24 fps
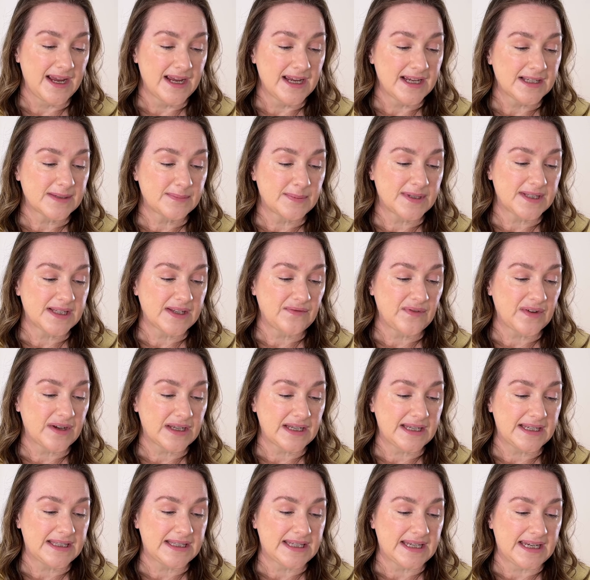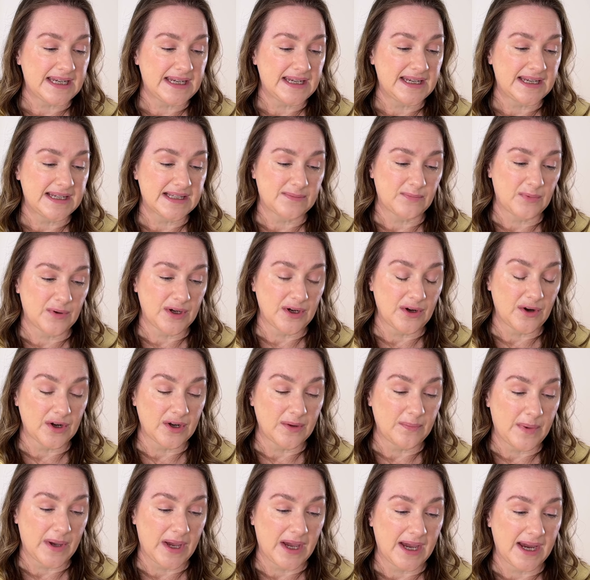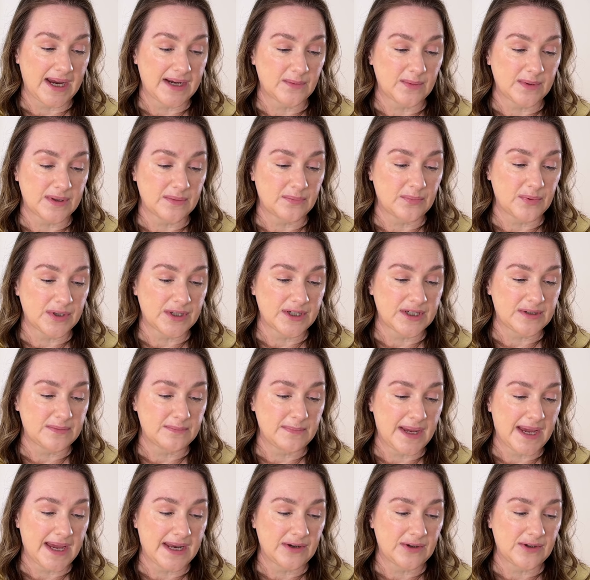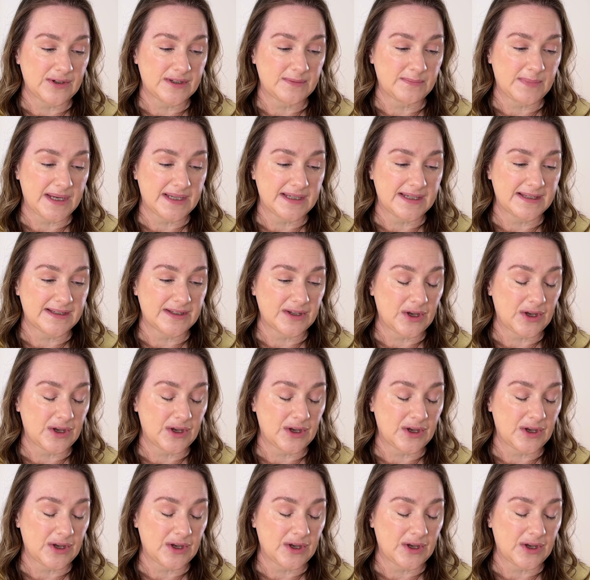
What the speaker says: Specifically, D is preoccupied with a British man who spent his